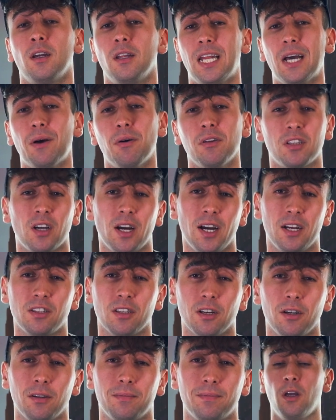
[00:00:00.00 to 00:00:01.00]
Now on to
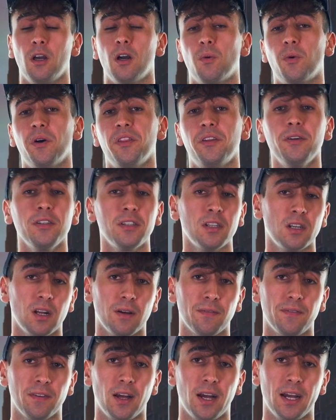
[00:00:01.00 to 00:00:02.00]
ISO. When there isn't
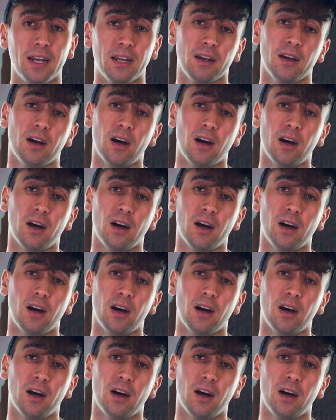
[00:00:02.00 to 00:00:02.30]
enough light,